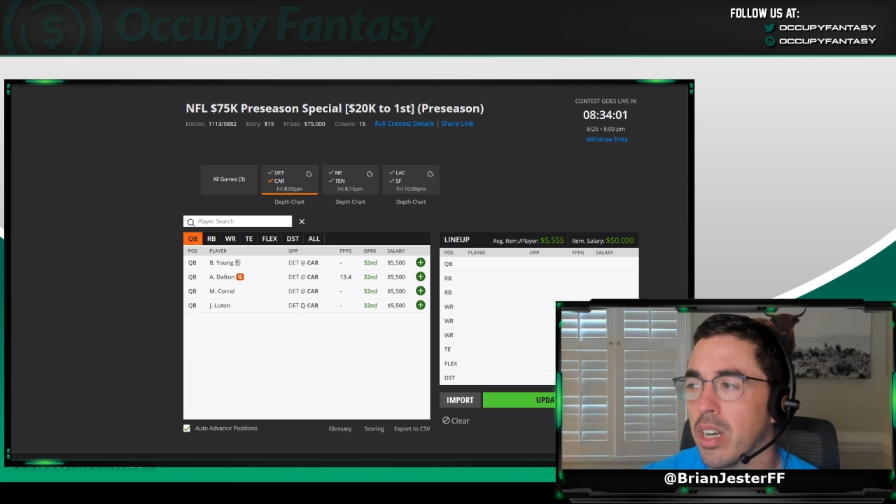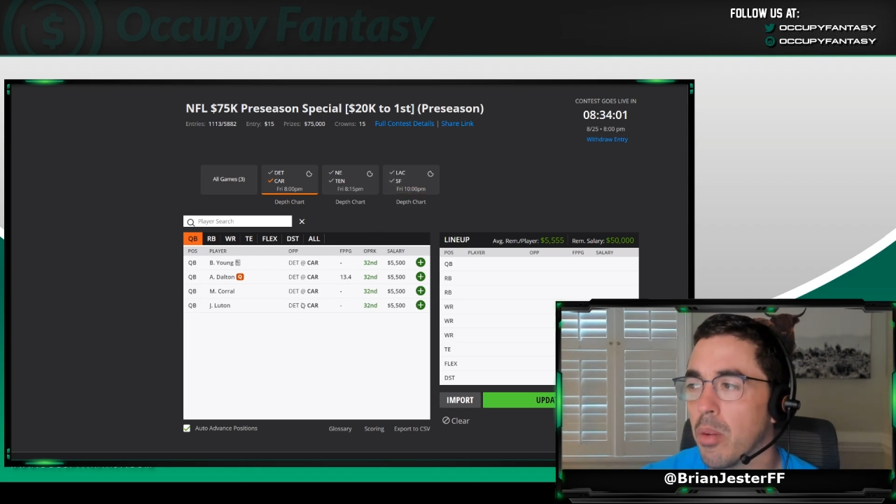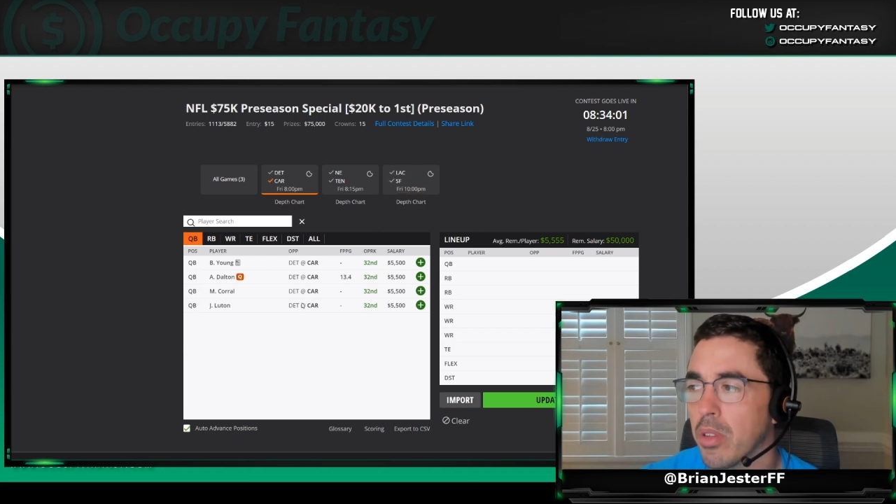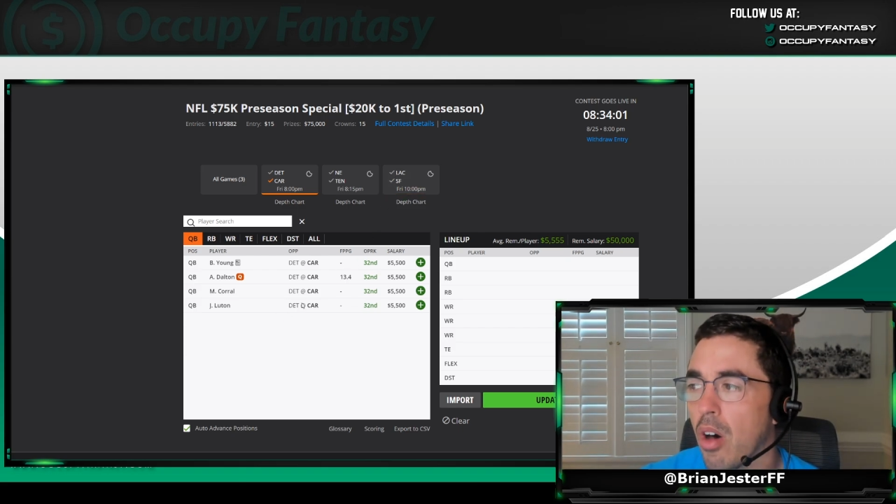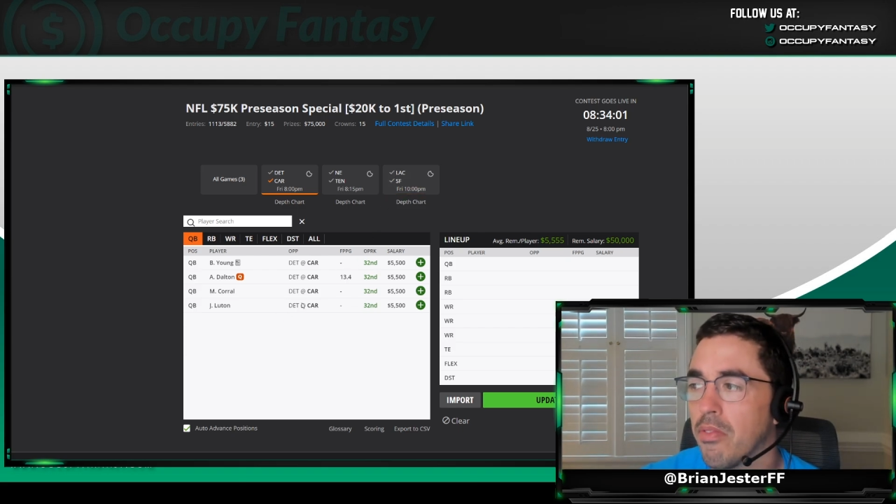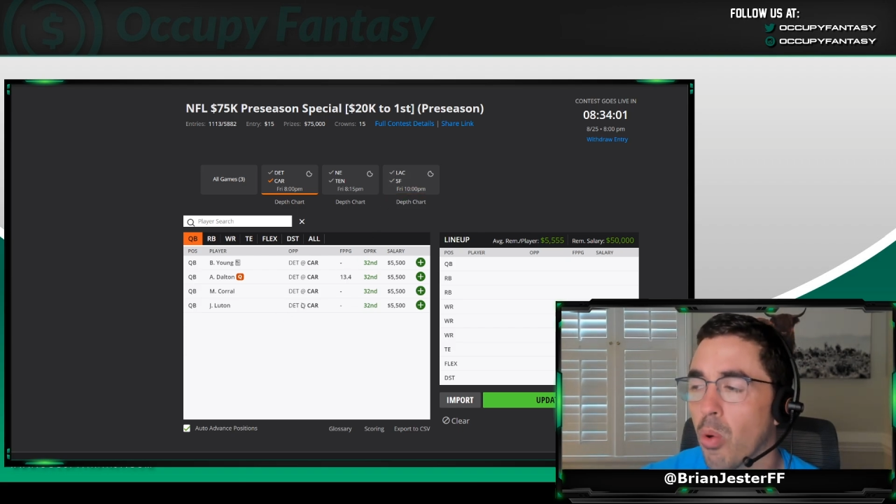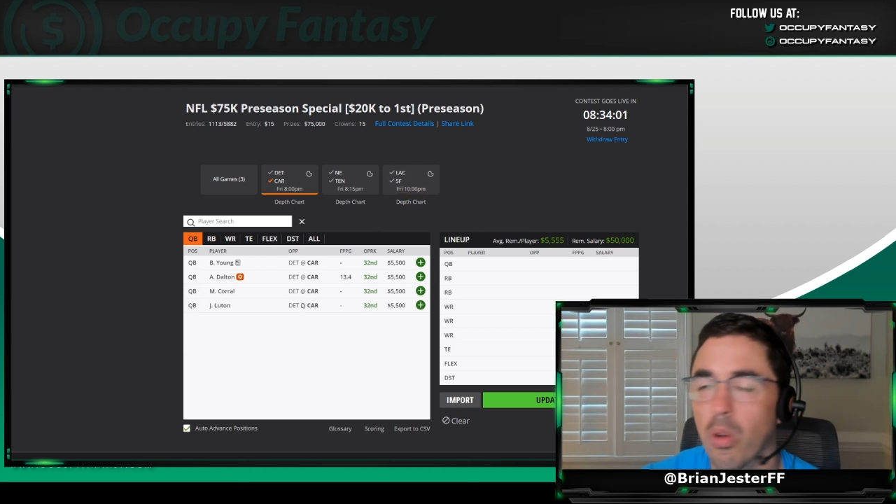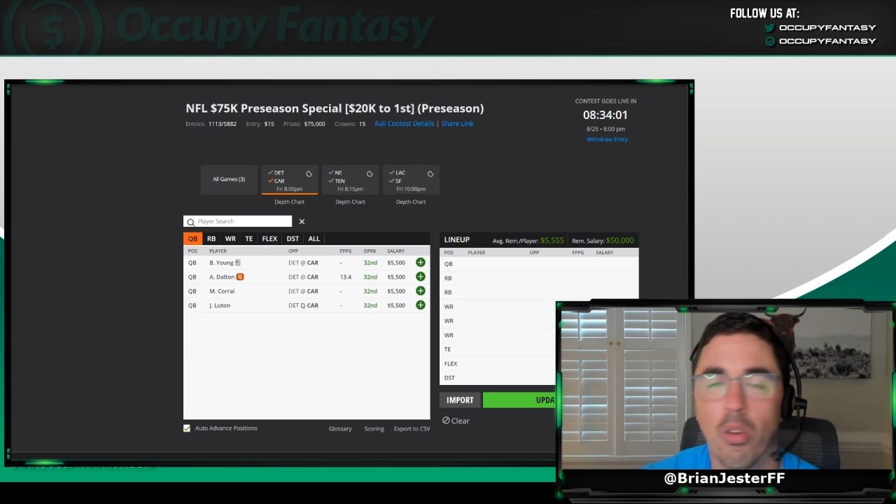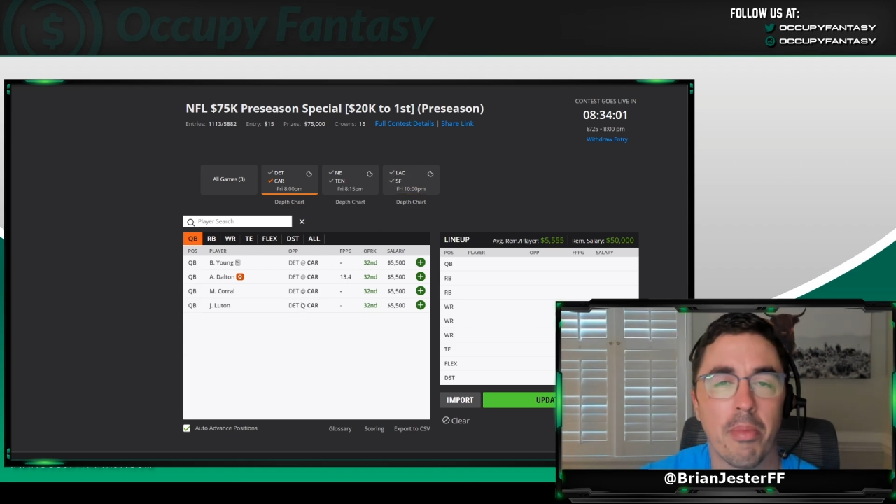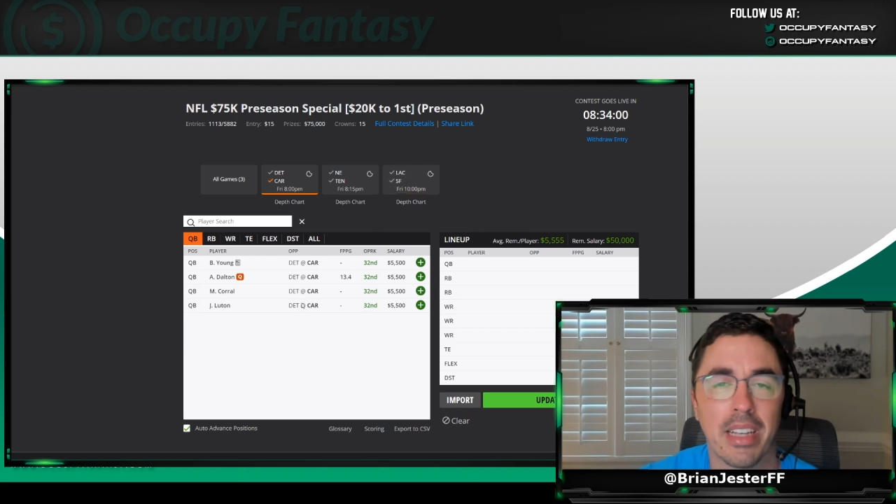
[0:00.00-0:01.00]
with all four
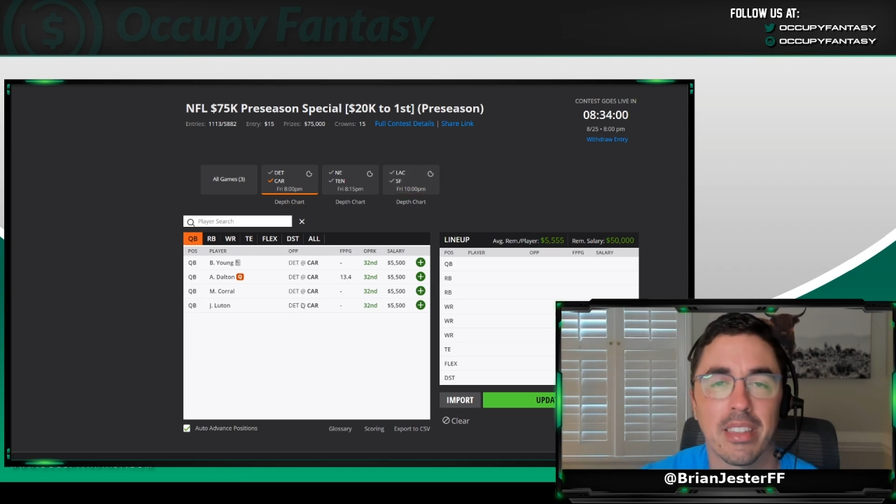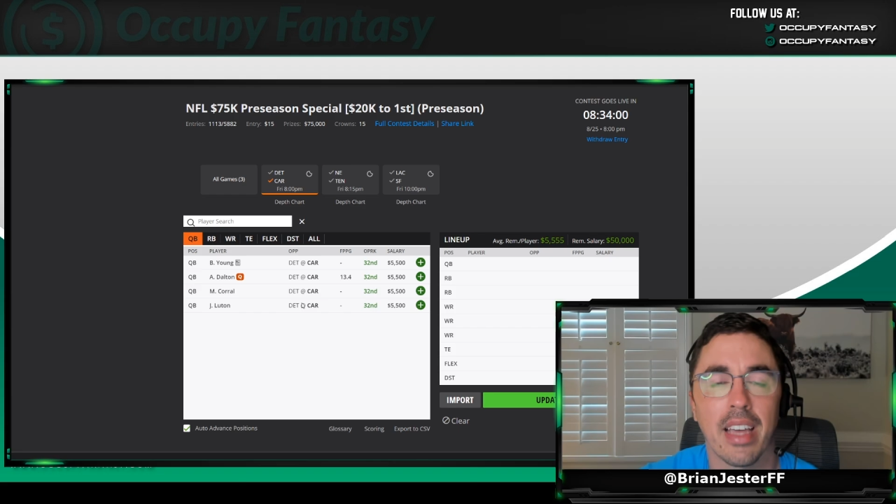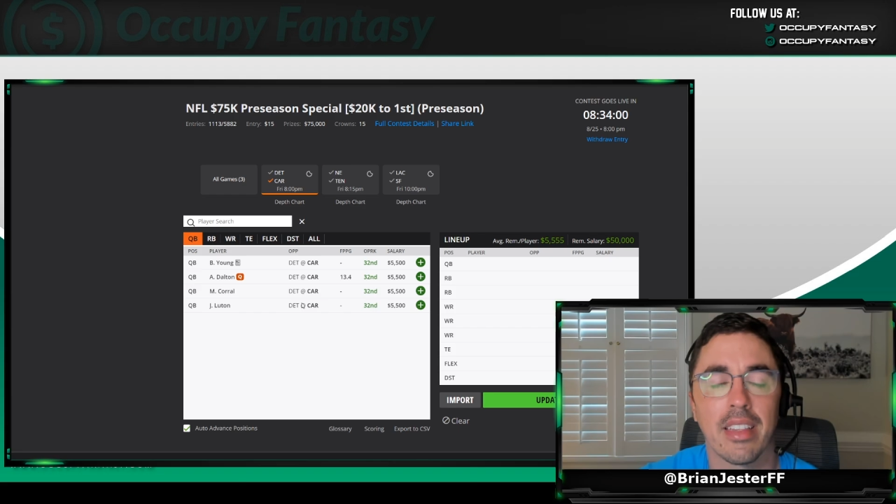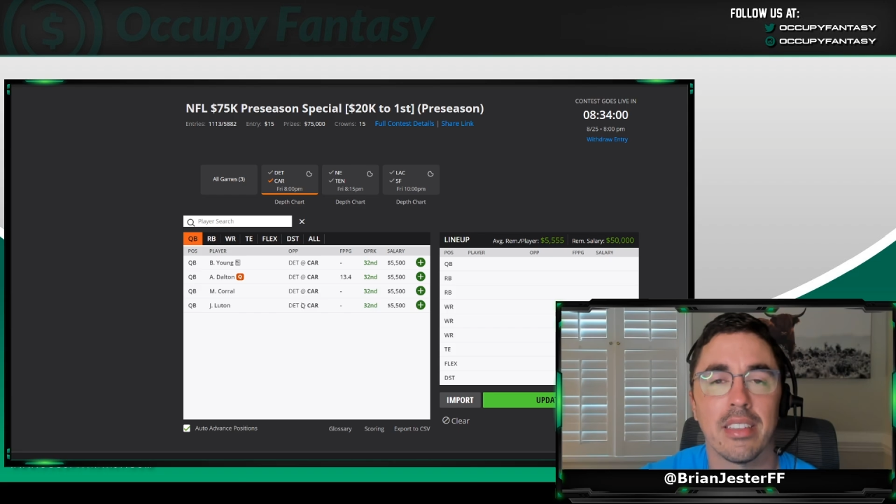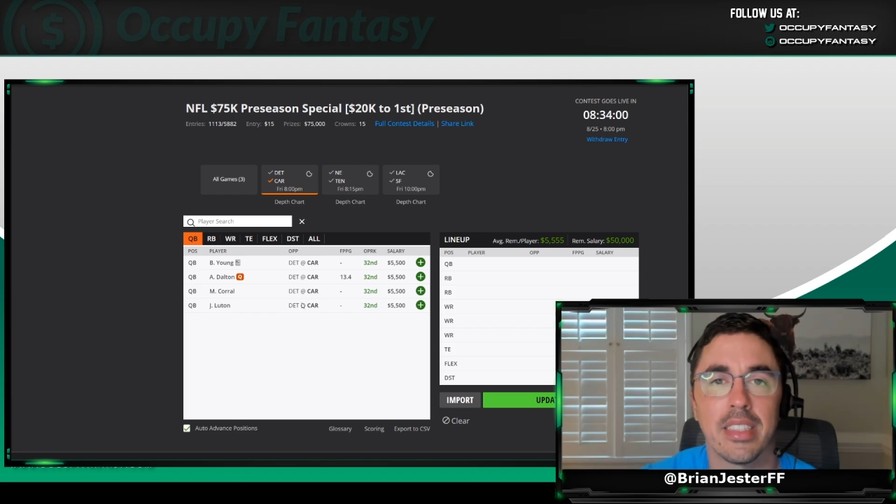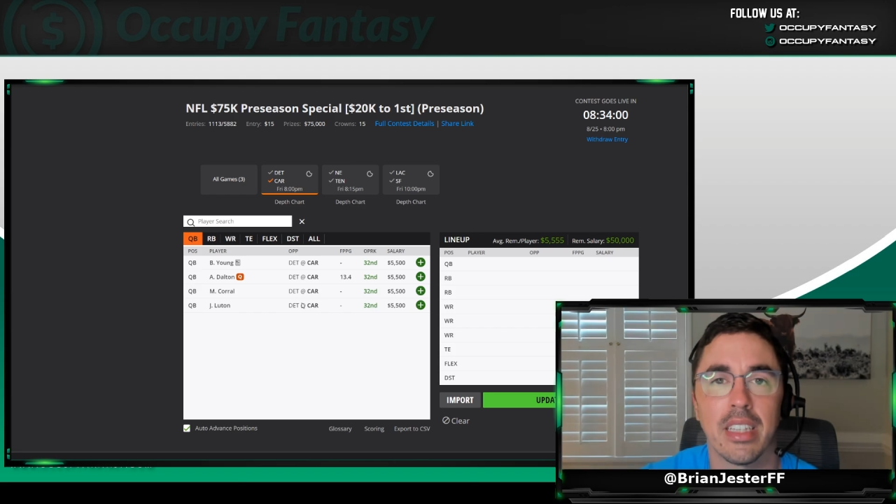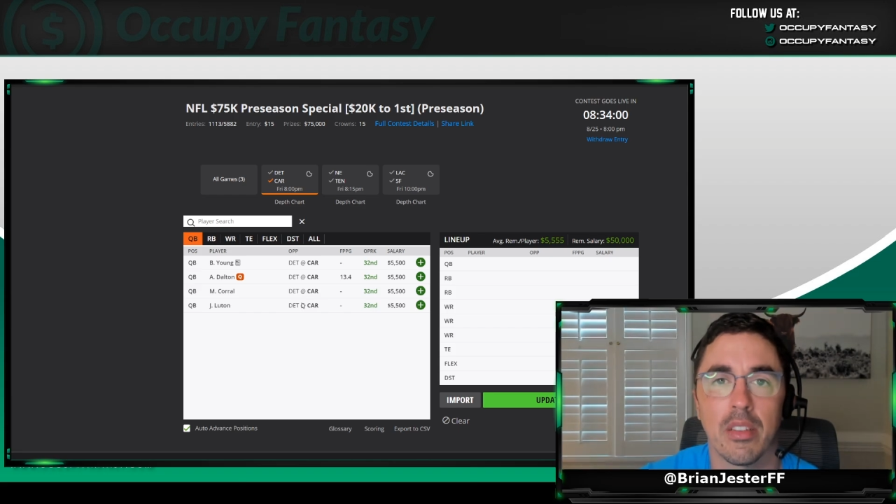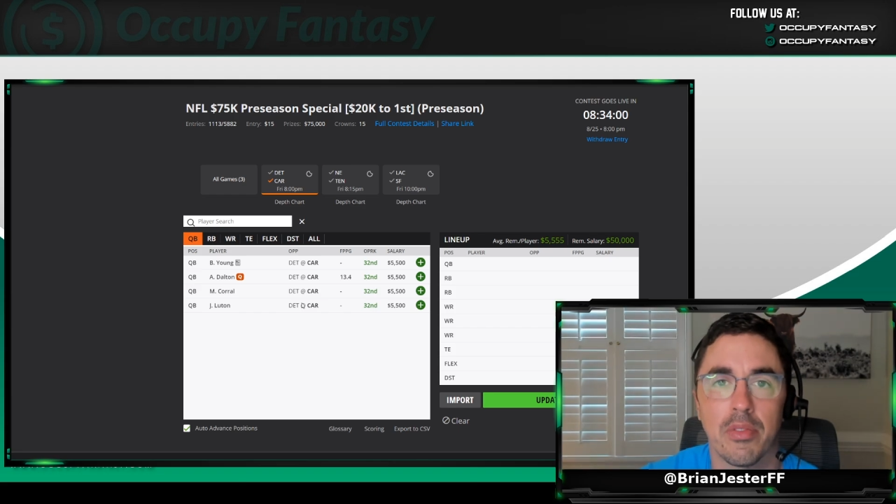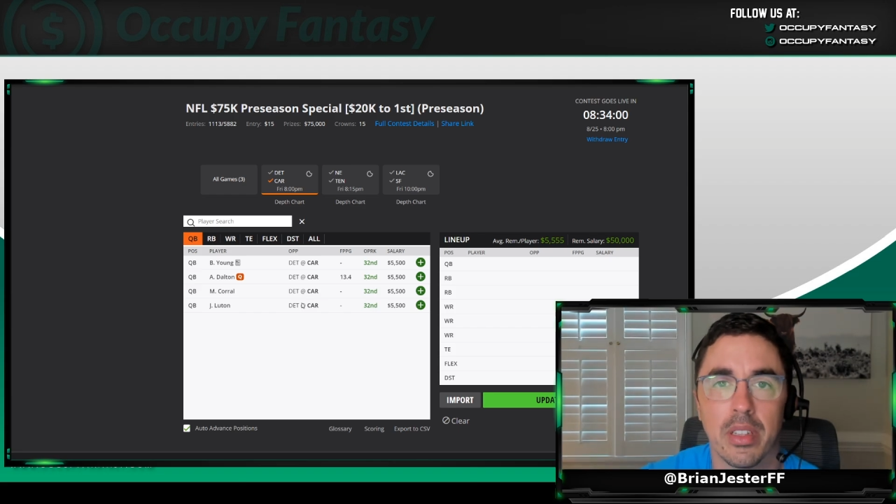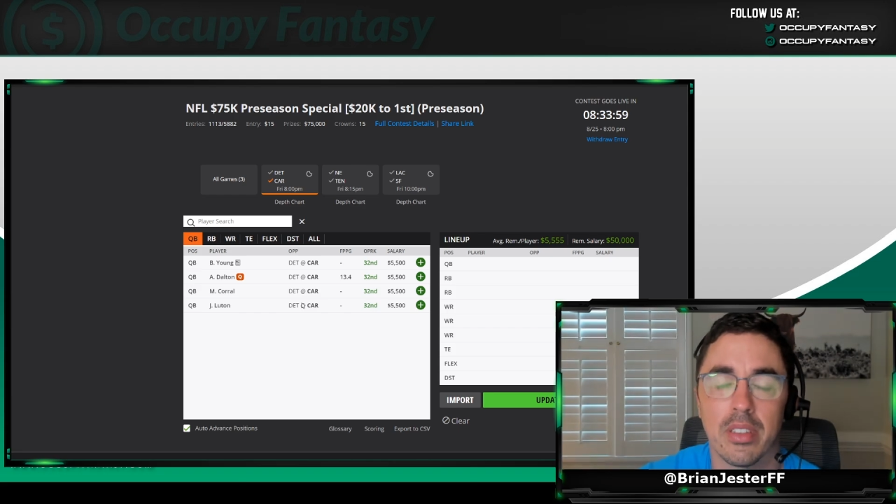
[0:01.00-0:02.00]
quarterbacks likely seeing the
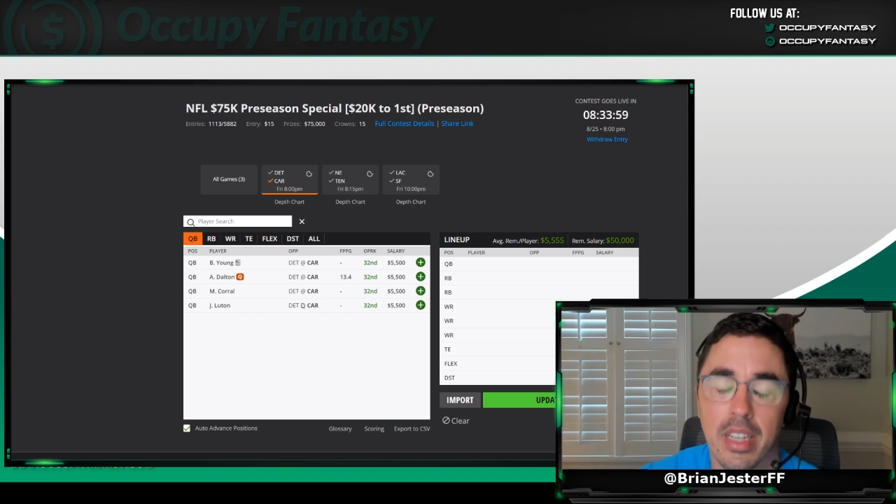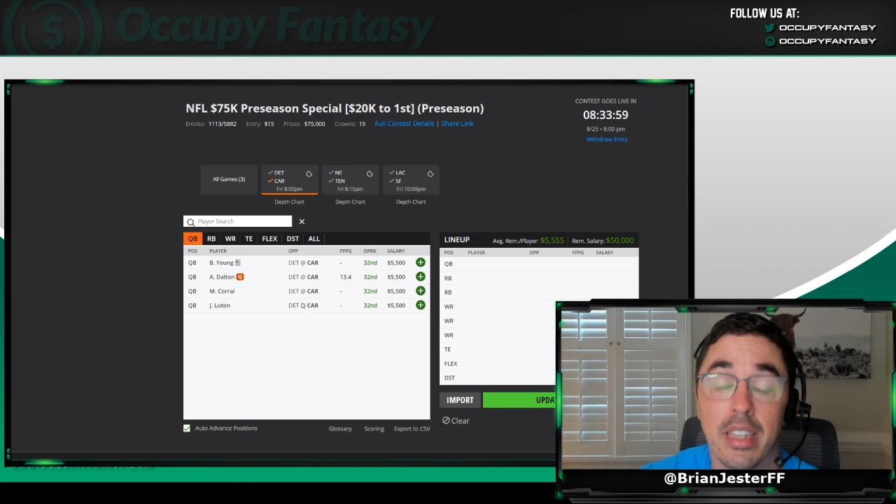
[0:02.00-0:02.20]
field.